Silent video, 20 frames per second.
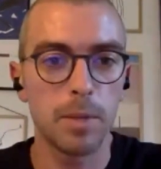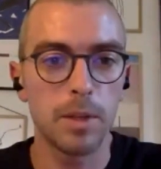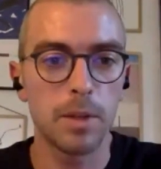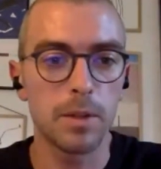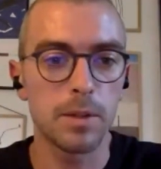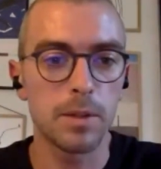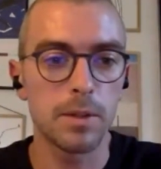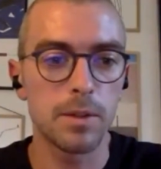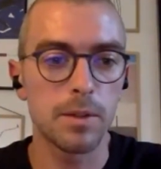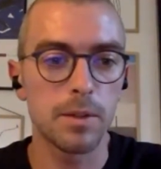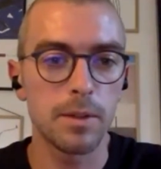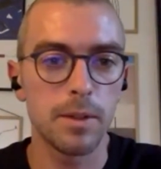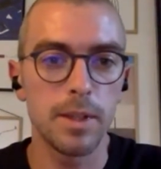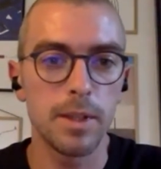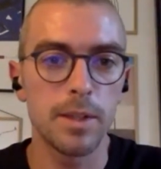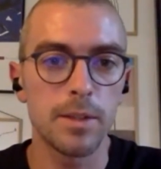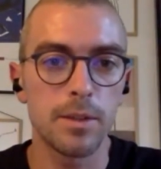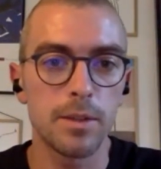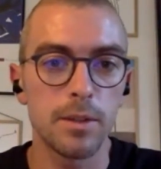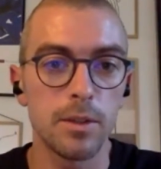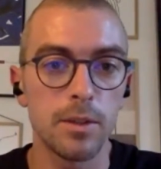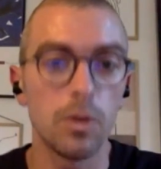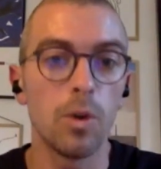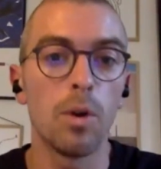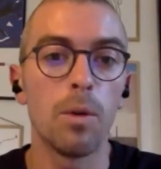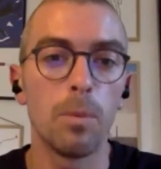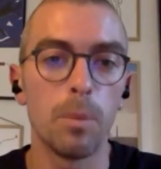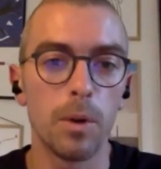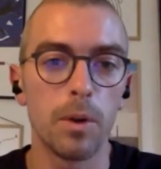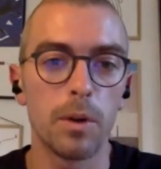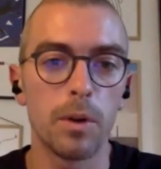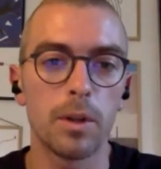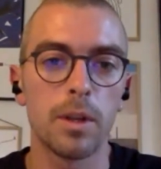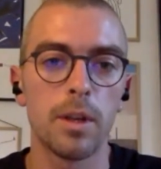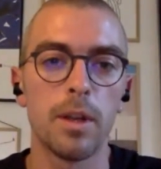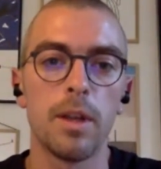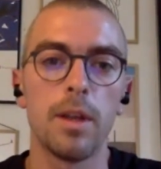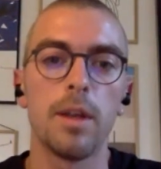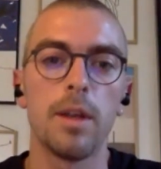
because it's your work,